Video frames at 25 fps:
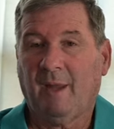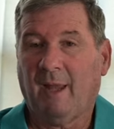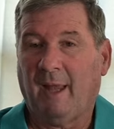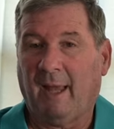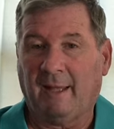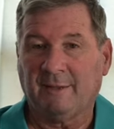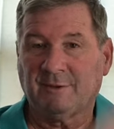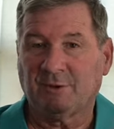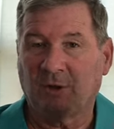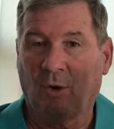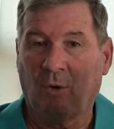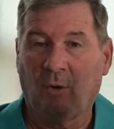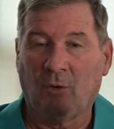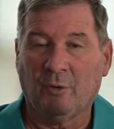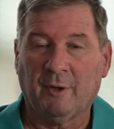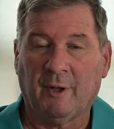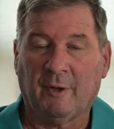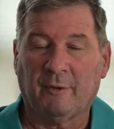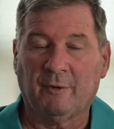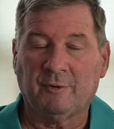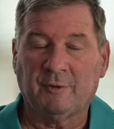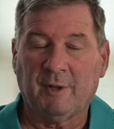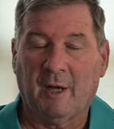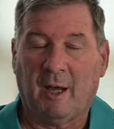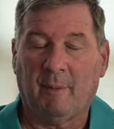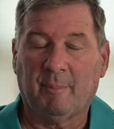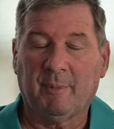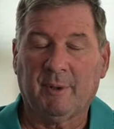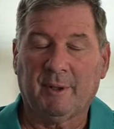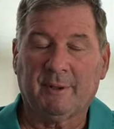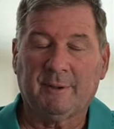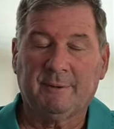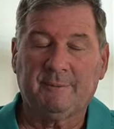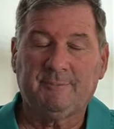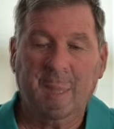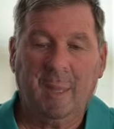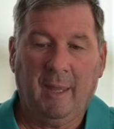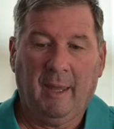That's a whole nother
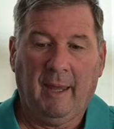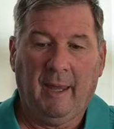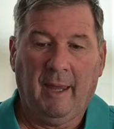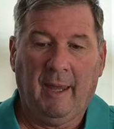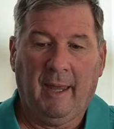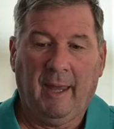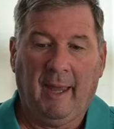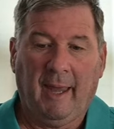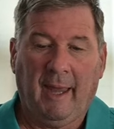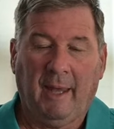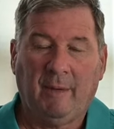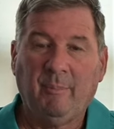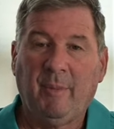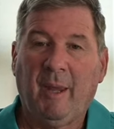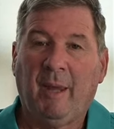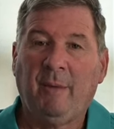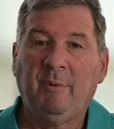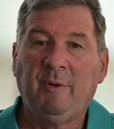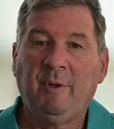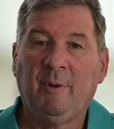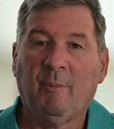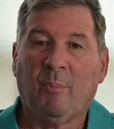topic. And maybe